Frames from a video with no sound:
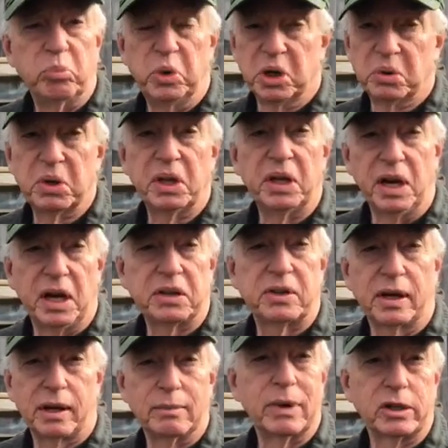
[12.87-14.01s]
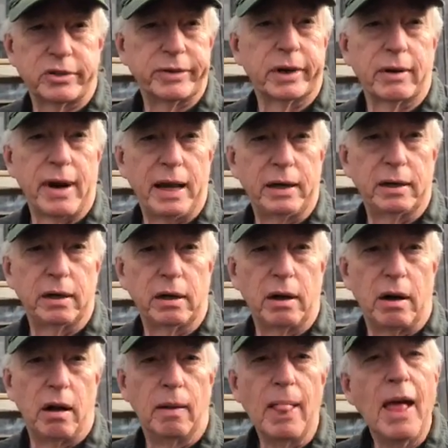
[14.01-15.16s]
we're really not taking much for granted at
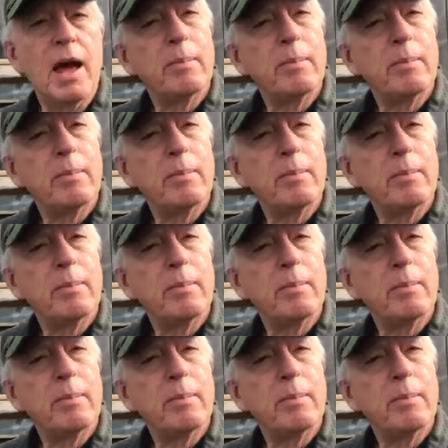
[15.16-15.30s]
all.